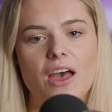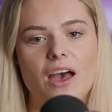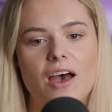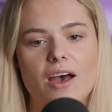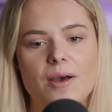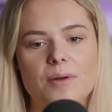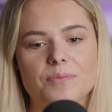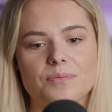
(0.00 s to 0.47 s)

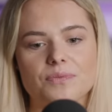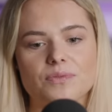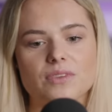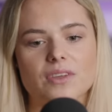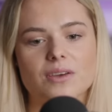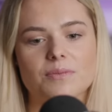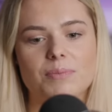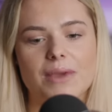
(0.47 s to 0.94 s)

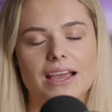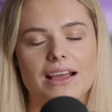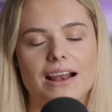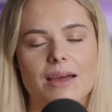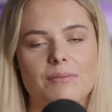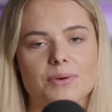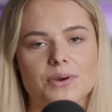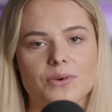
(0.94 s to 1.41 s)
being a
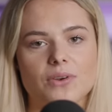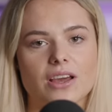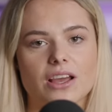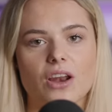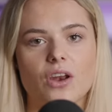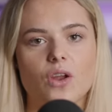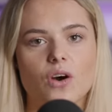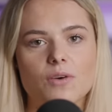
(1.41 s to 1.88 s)
Labrador,
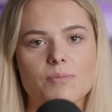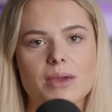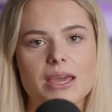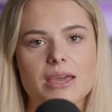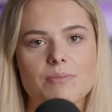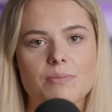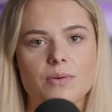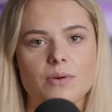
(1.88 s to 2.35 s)
like a lot of
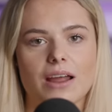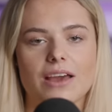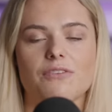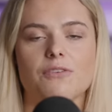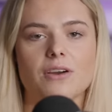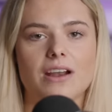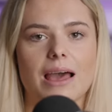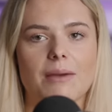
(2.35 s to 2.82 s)
people,
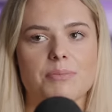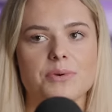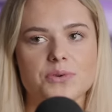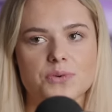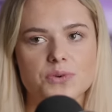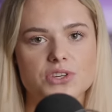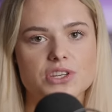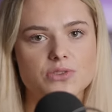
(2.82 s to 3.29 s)
like for a
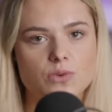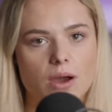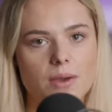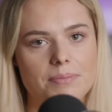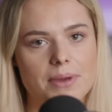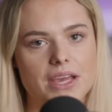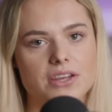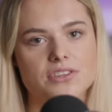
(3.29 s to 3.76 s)
Labrador, she's
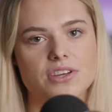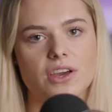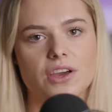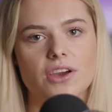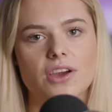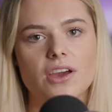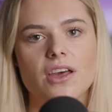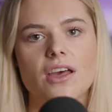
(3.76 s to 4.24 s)
quite big
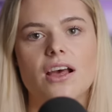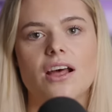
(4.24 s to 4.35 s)
too.